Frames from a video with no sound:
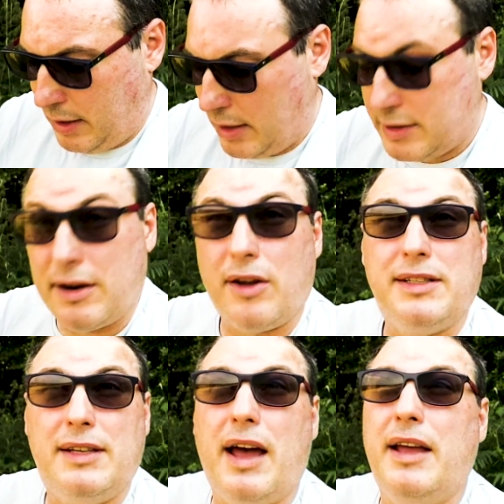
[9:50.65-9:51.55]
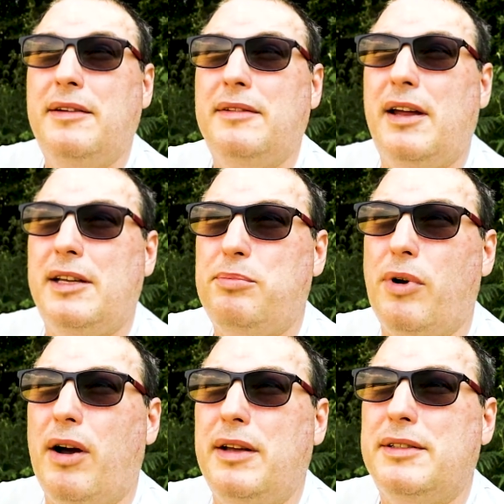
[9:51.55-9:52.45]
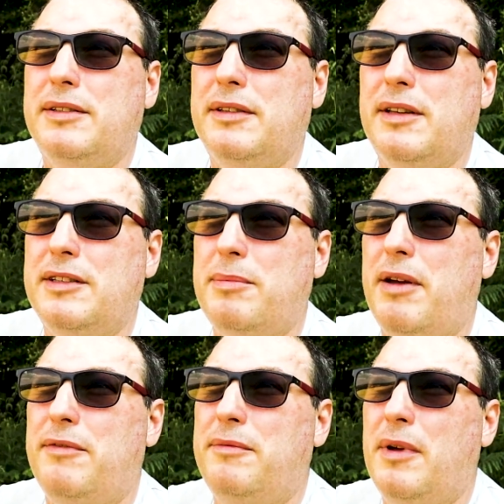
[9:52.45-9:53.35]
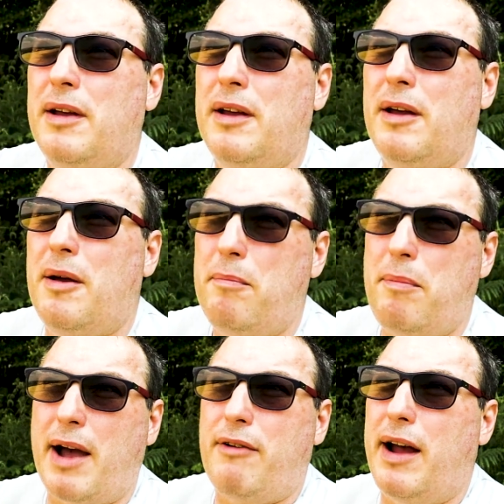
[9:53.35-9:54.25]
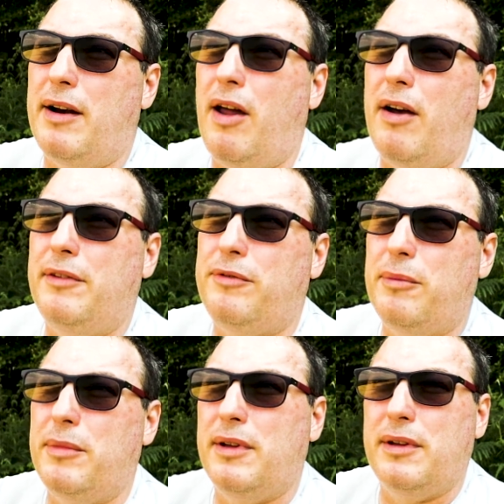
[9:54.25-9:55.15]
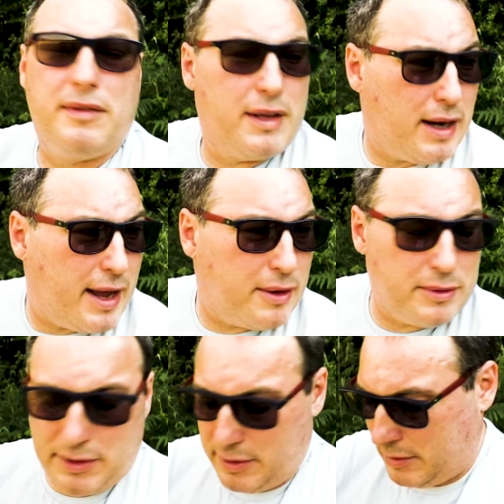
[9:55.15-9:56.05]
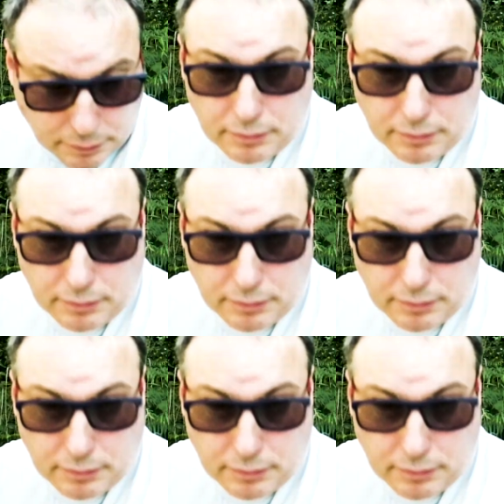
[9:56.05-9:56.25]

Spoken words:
it's a nice day, it's bright and there's a bit of background light from the clouds.